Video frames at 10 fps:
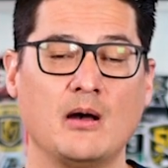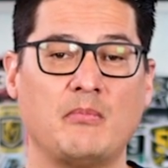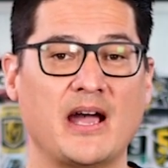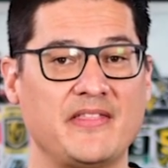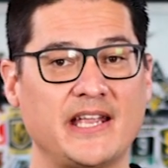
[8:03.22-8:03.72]

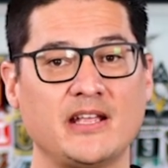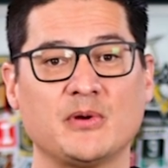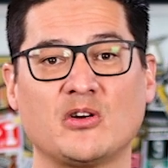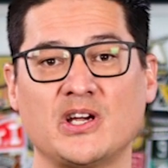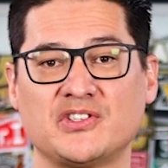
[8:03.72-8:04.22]
by then
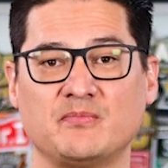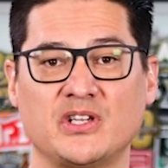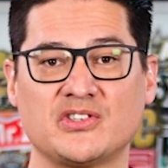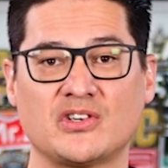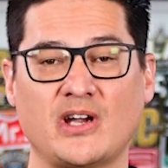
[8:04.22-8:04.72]
Immigration
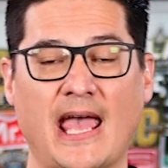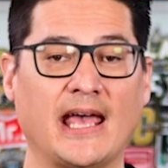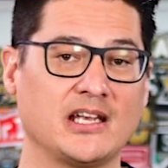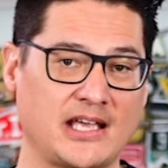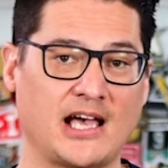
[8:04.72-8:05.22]
Minister
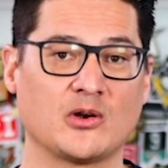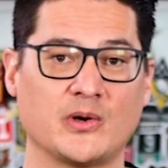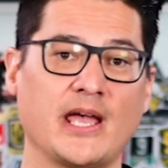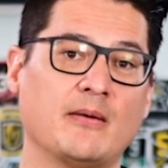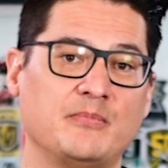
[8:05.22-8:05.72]
and
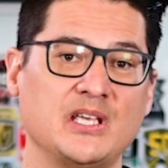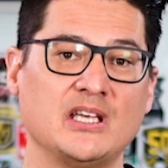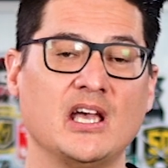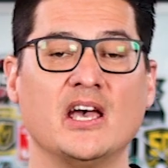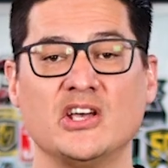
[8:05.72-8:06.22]
Calgary
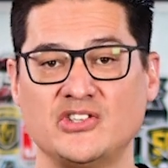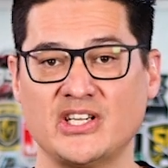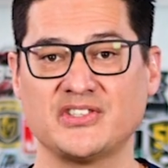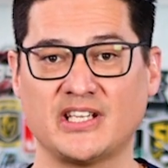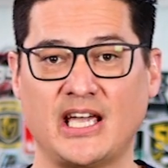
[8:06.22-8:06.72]
MP
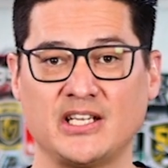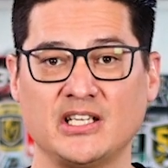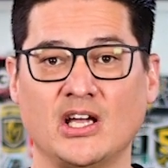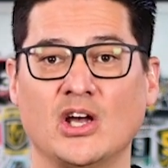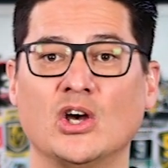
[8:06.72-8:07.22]
Jason
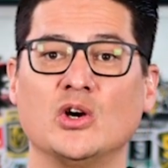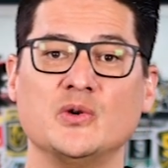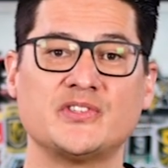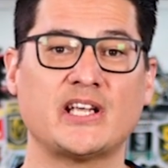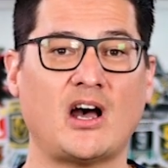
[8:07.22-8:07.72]
Kenney,
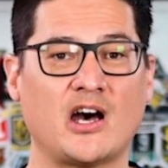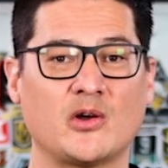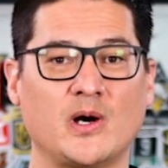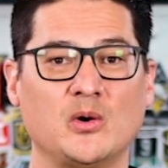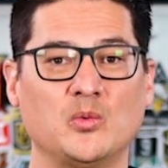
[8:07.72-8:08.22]
who said
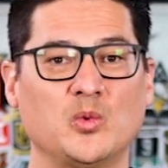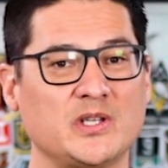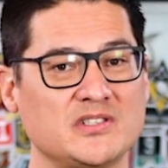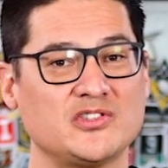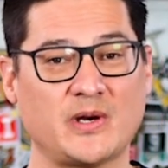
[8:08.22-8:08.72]
Ottawa
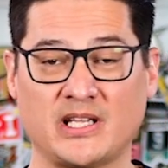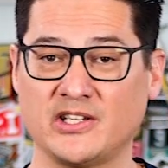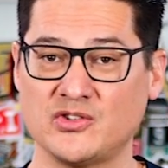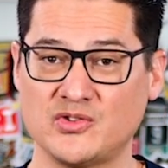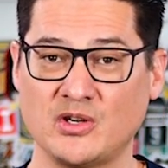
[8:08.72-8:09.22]
wouldn't directly
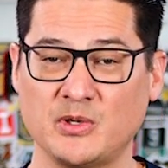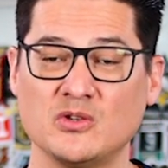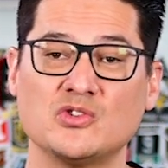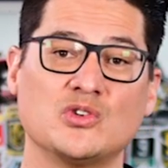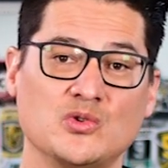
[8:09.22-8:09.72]

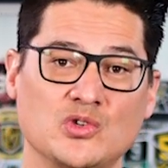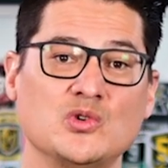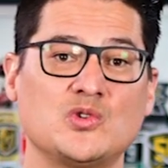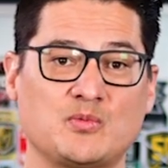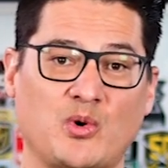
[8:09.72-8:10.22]
contribute to
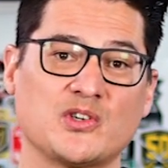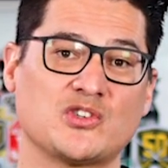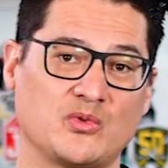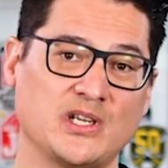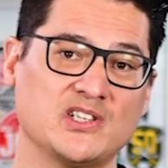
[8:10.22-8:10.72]
new sports
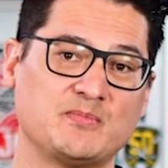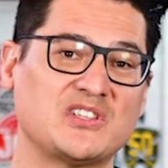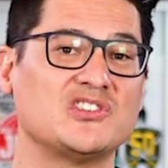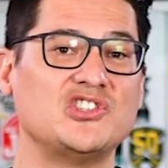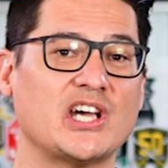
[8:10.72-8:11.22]
arenas but
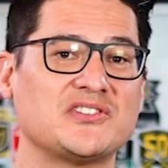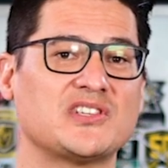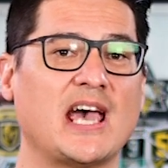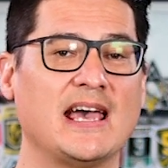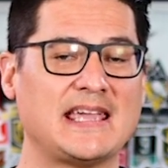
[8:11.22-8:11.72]

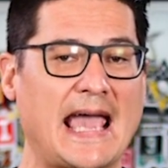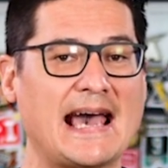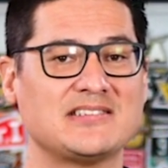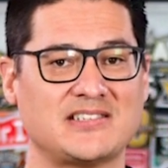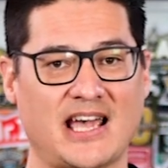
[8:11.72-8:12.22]
suggests
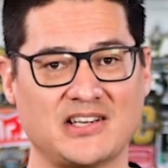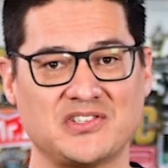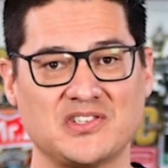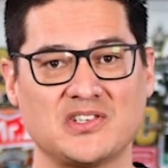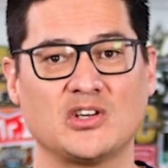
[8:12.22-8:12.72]
gas
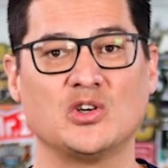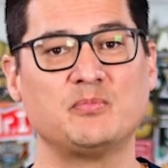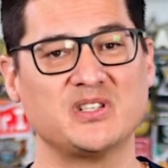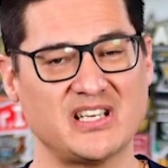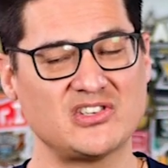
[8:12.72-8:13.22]
taxes could
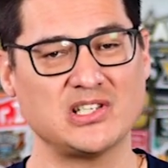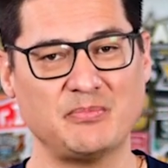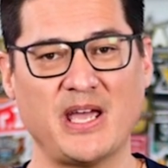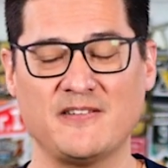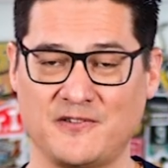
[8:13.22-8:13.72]
potentially
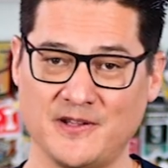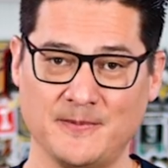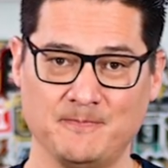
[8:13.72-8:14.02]
pay for them.